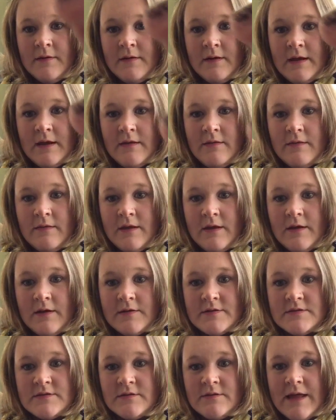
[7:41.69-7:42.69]
in there.
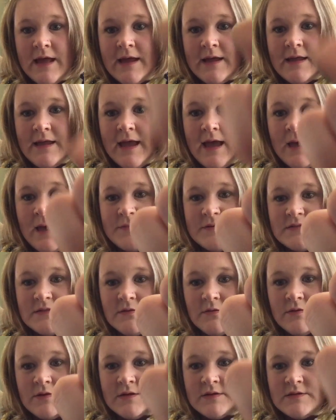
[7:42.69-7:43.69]
So that gap is
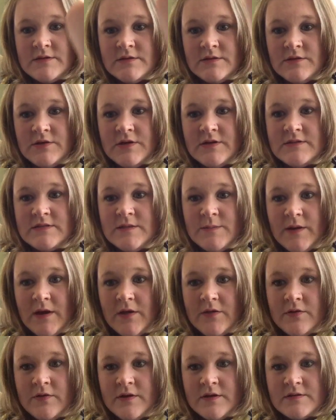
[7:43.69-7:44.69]
going to, you can see my
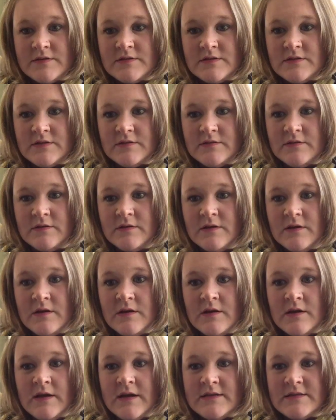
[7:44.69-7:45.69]
other nails too,
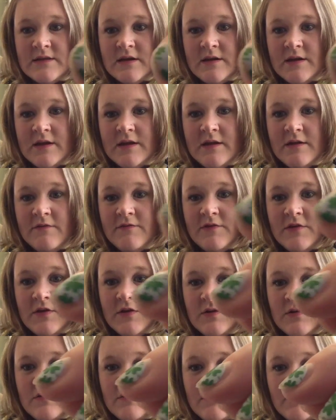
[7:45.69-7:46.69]
is going to give
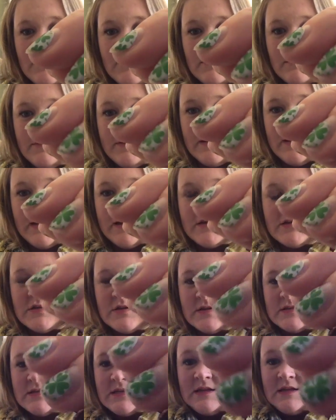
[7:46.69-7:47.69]
you a little bit extra.
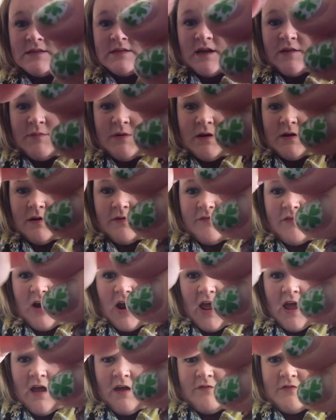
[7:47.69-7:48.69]
See, these have been on
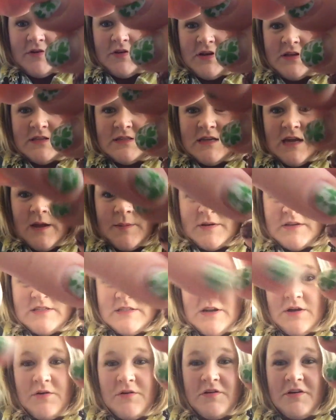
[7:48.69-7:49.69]
forever. You can see how much
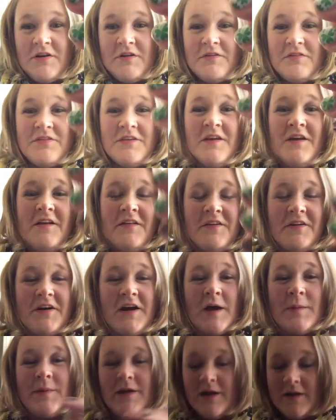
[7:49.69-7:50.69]
nail growth they're
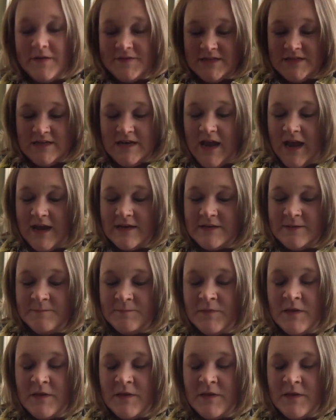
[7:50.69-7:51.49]
coming off tonight.